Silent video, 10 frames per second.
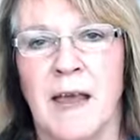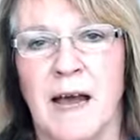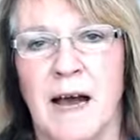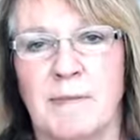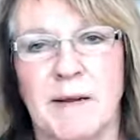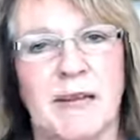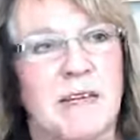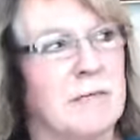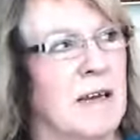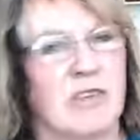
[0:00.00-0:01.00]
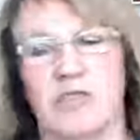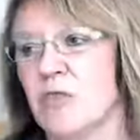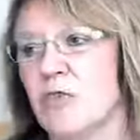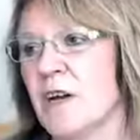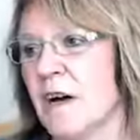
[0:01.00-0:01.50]
but I need to make
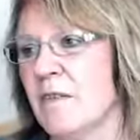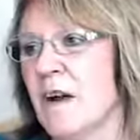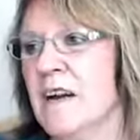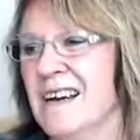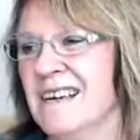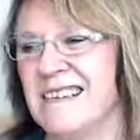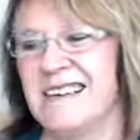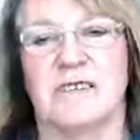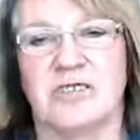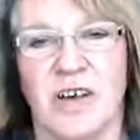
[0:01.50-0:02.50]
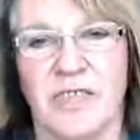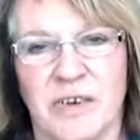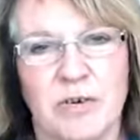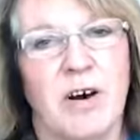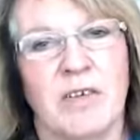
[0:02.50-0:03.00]
sure that I've shut
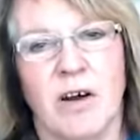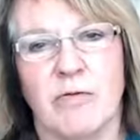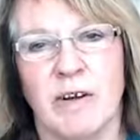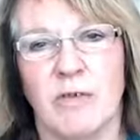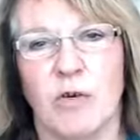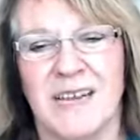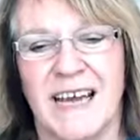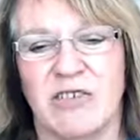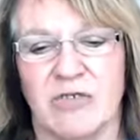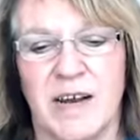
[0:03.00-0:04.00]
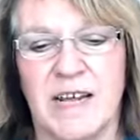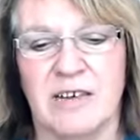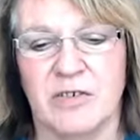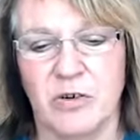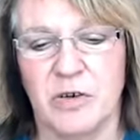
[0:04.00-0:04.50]
the door. I've got rid of all the
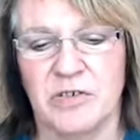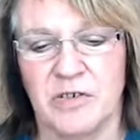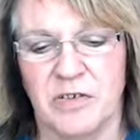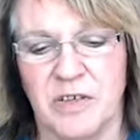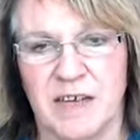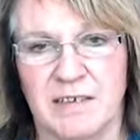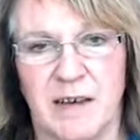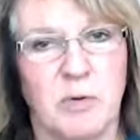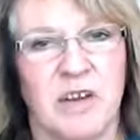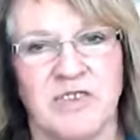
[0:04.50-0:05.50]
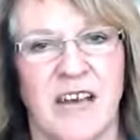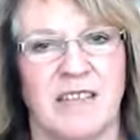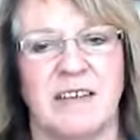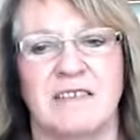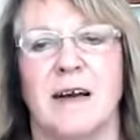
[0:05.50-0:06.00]
extraneous noises and things. I want to
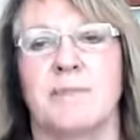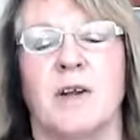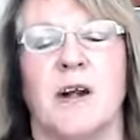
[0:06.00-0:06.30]
set things up so